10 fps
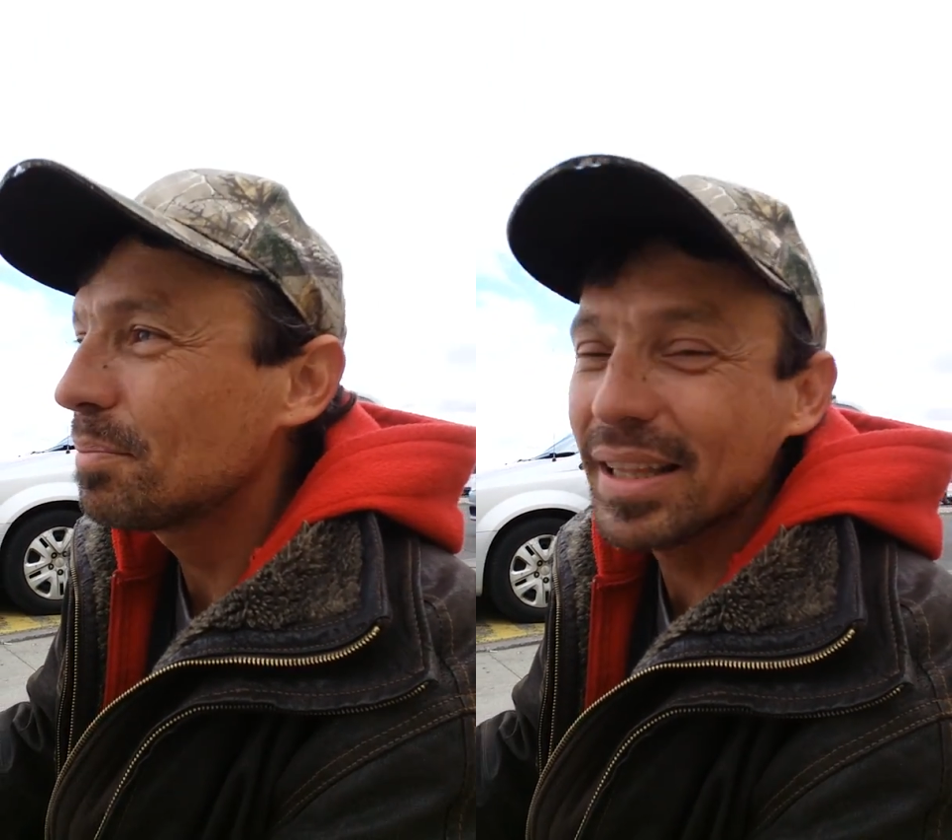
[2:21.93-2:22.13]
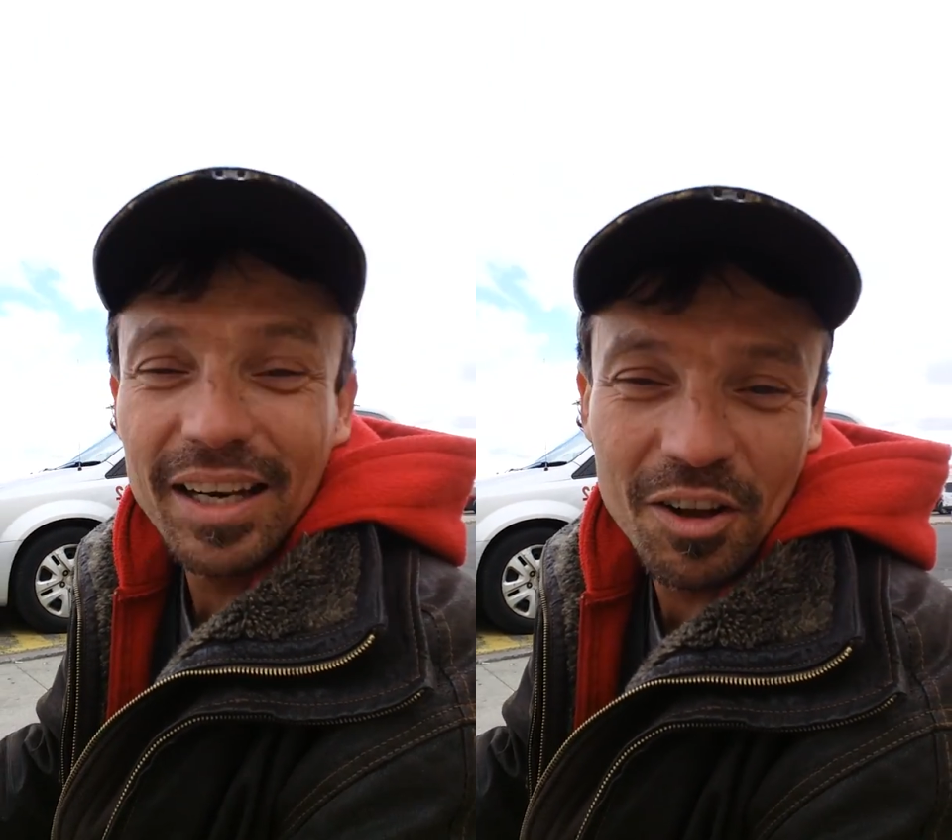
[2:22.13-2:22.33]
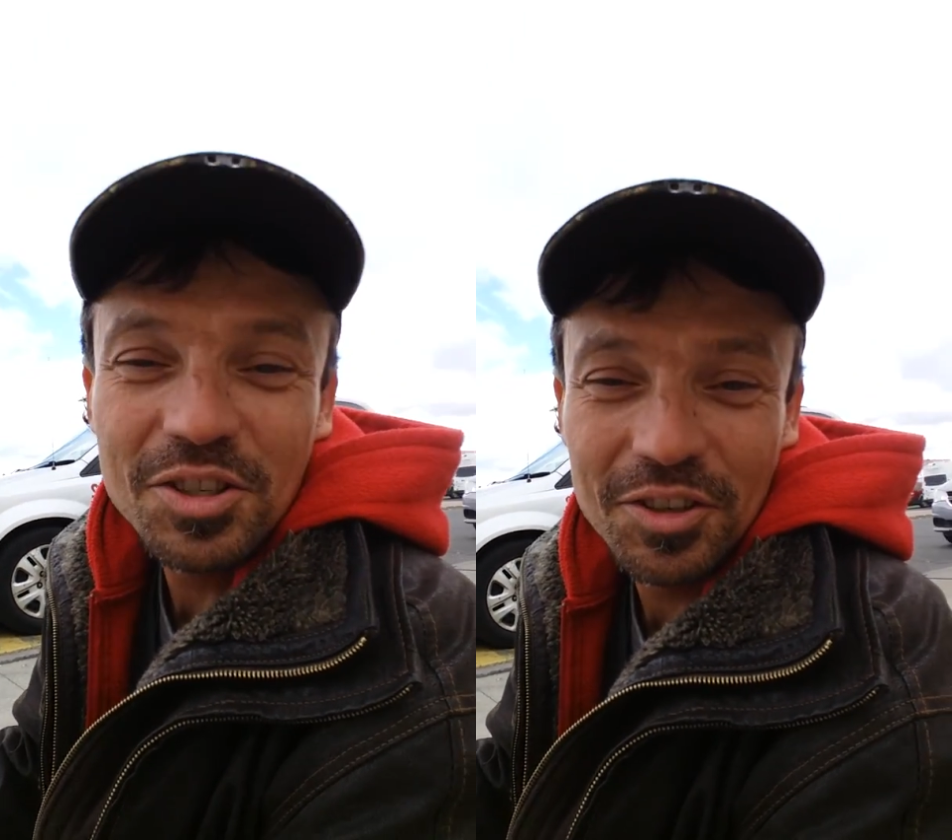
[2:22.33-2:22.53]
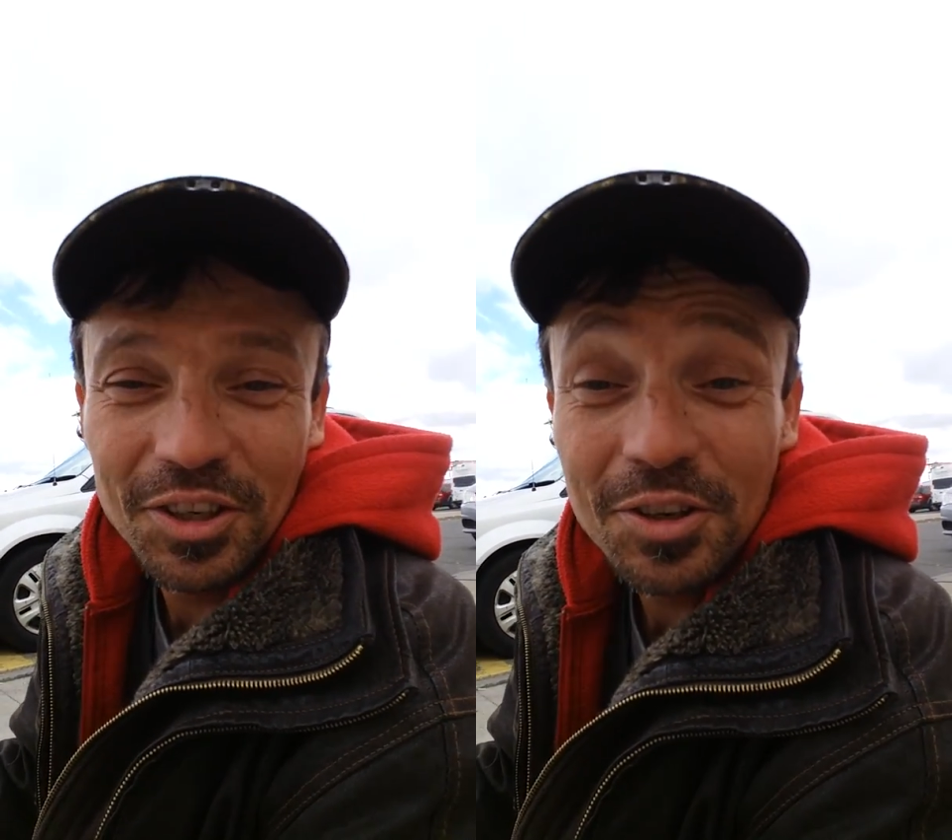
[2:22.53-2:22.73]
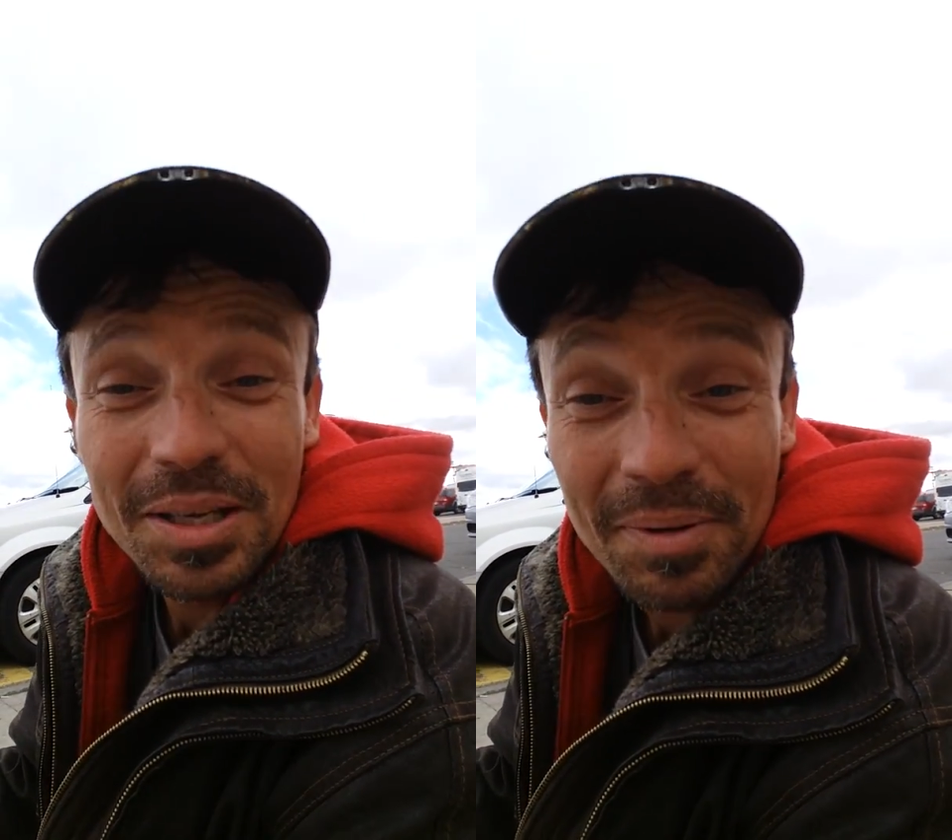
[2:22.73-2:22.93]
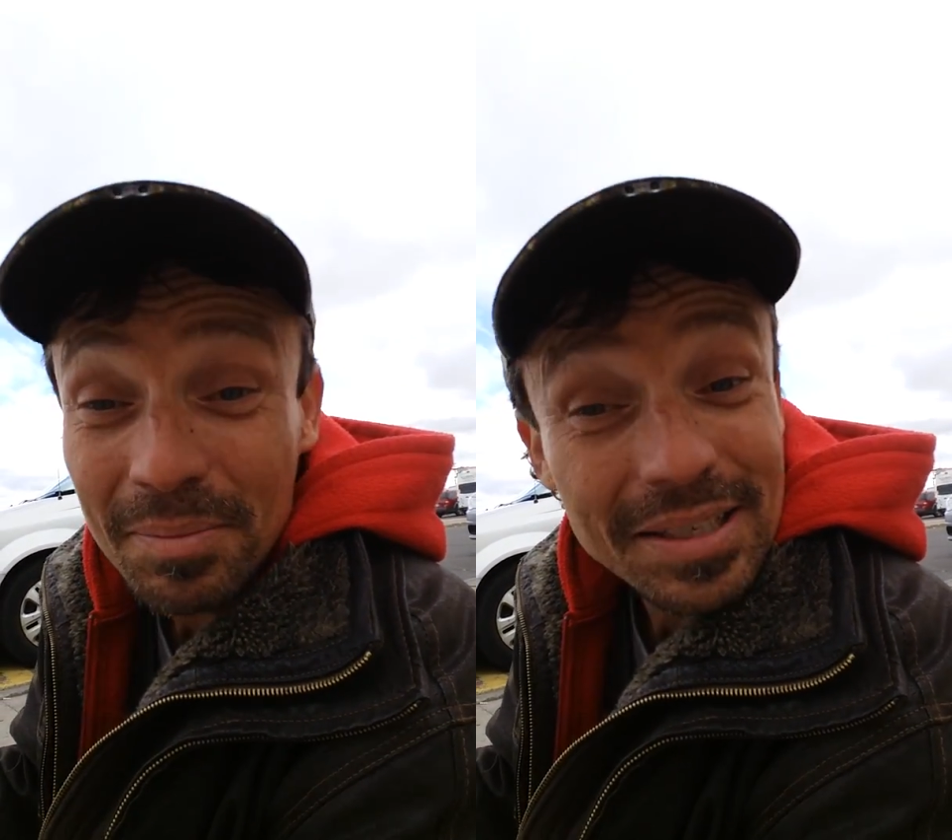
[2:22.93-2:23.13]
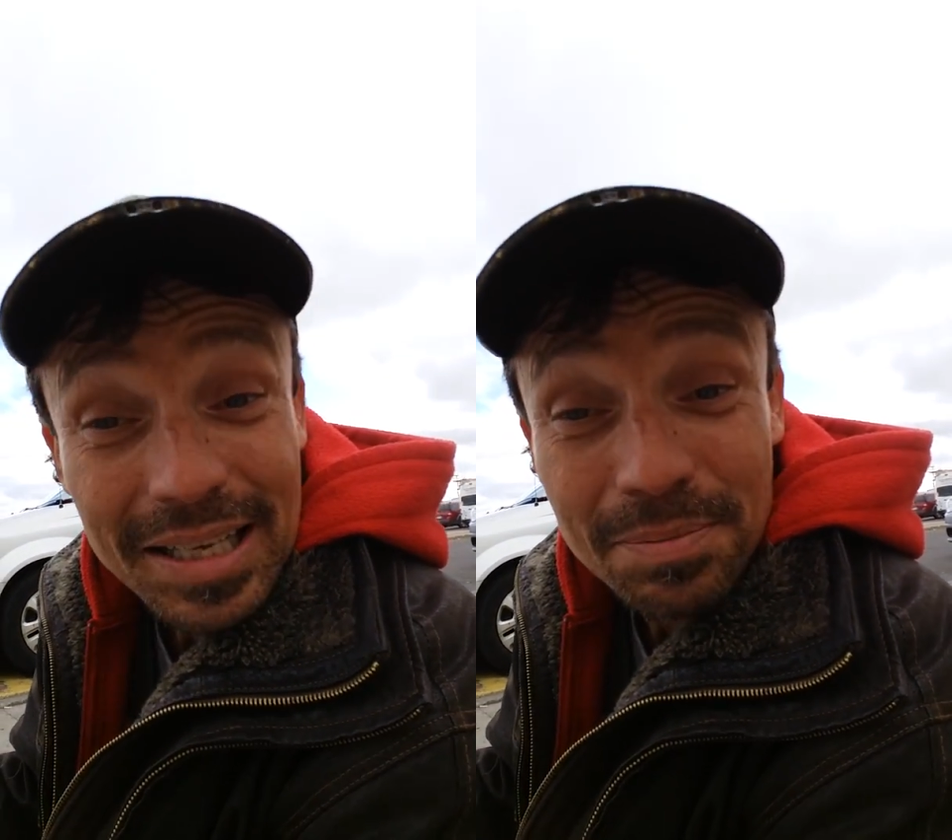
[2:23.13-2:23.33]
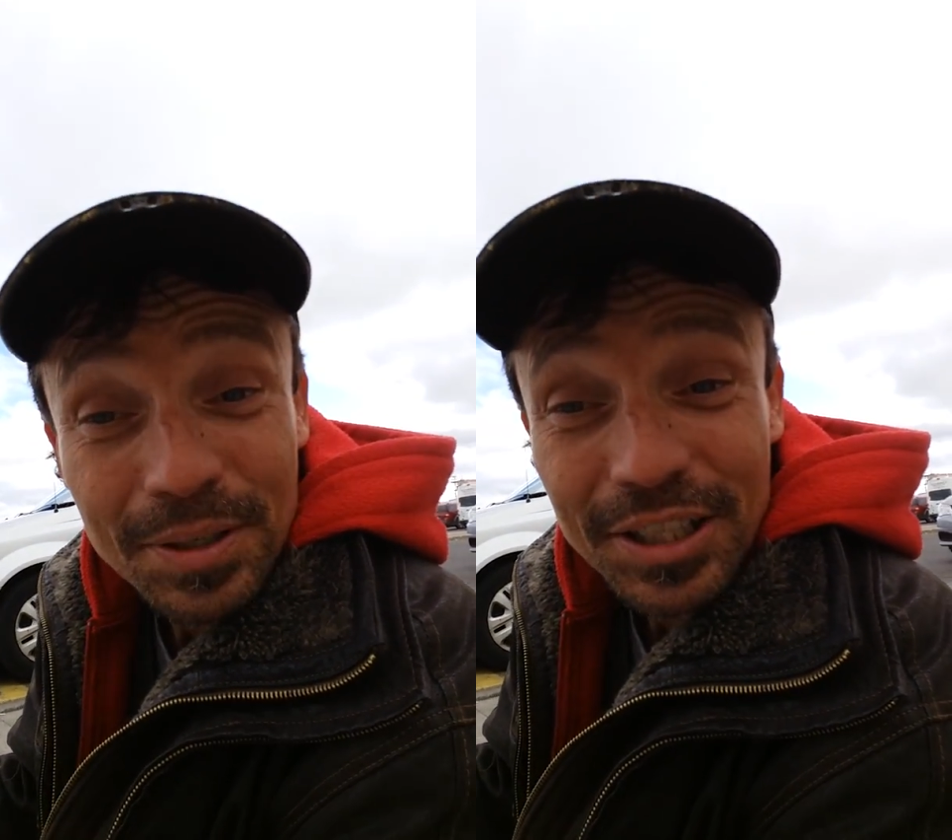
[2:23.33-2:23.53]
But then also, you know, some of them
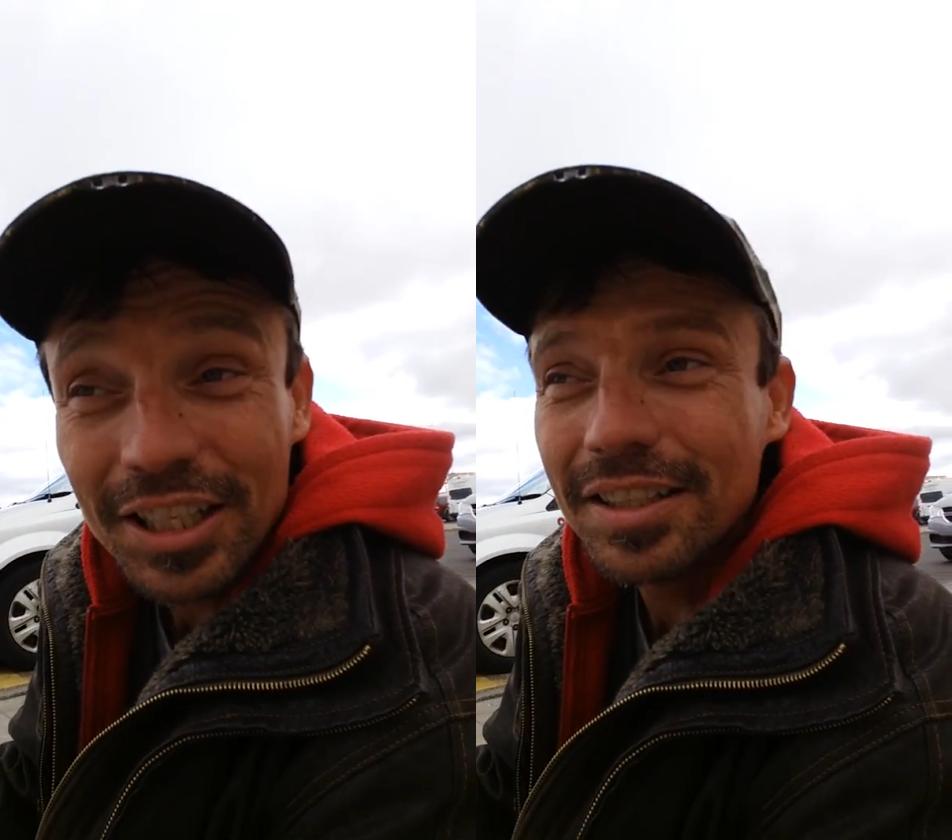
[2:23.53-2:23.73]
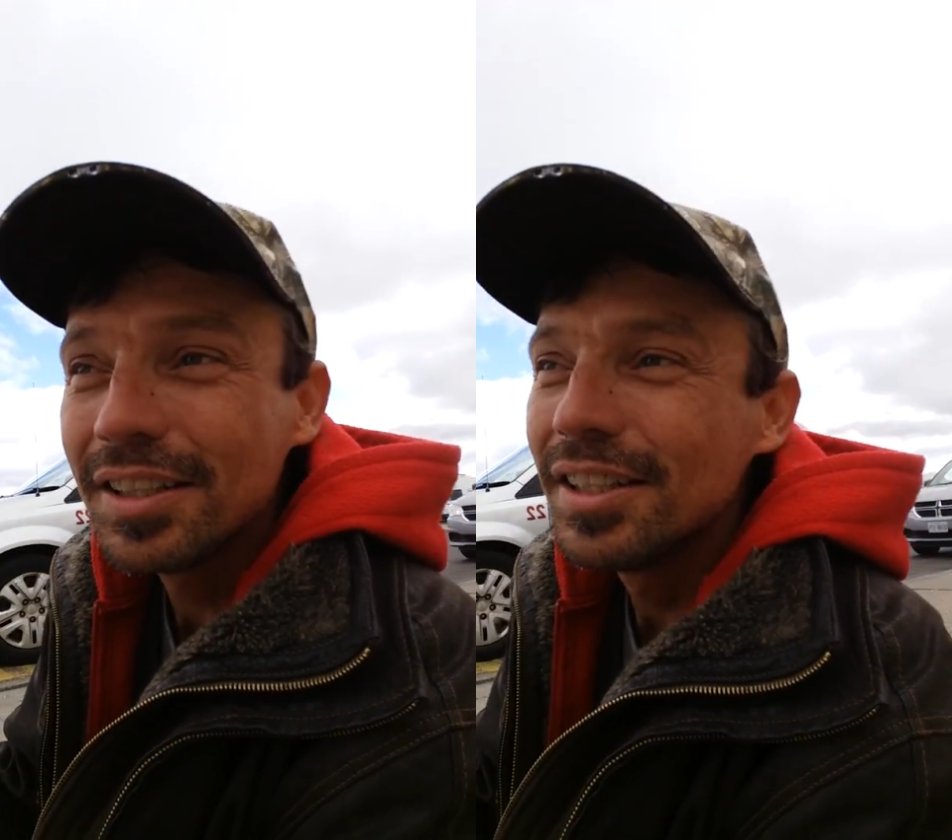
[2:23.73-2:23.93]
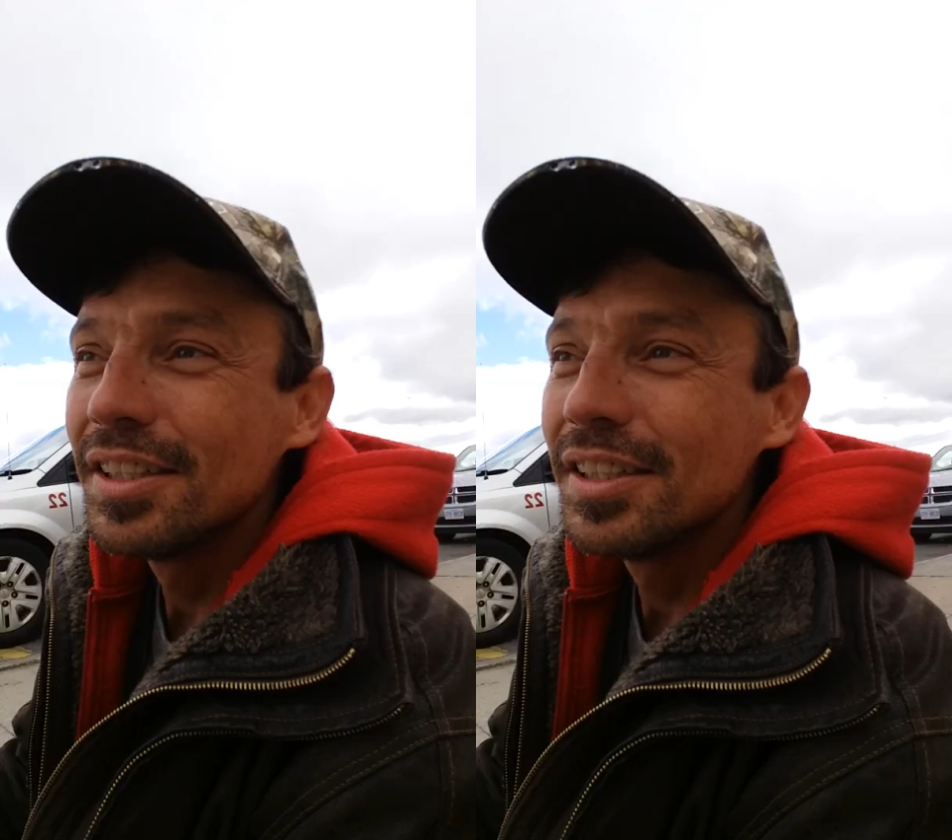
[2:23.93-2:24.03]
taste pretty good.